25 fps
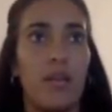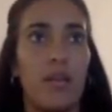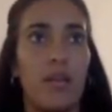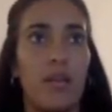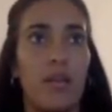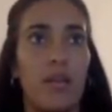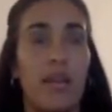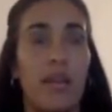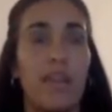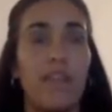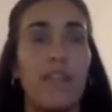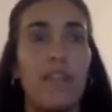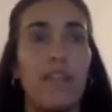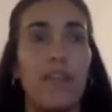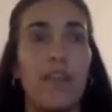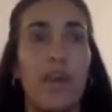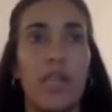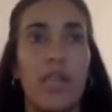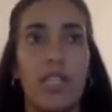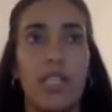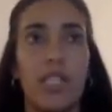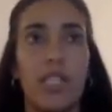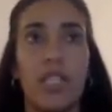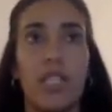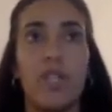Now, if you
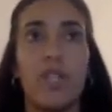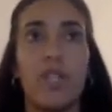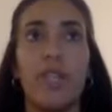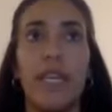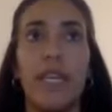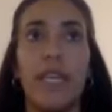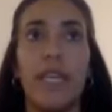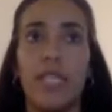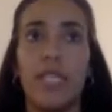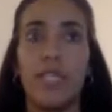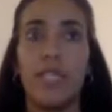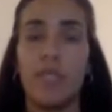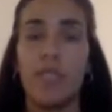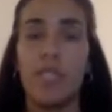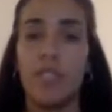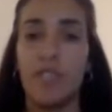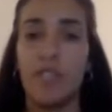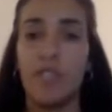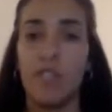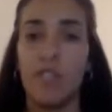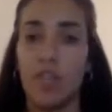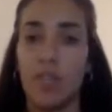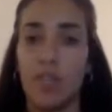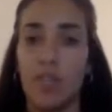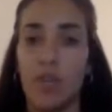actually create a
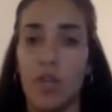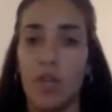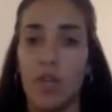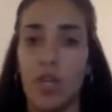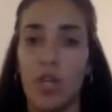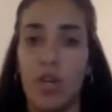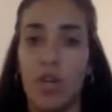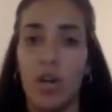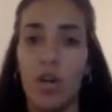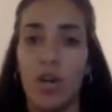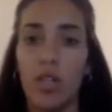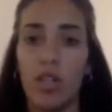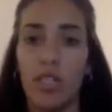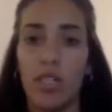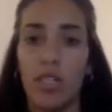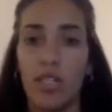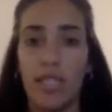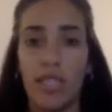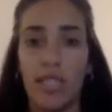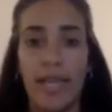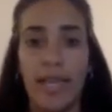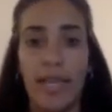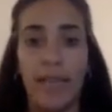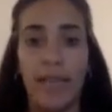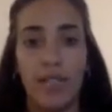specific protocol, it
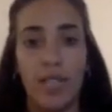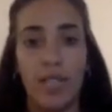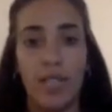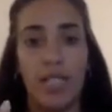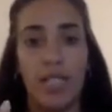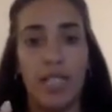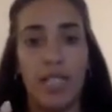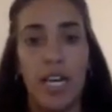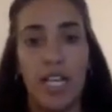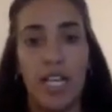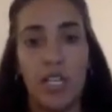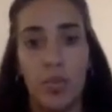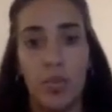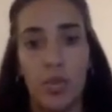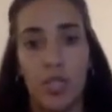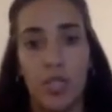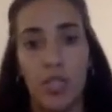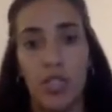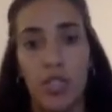saves in the dashboard,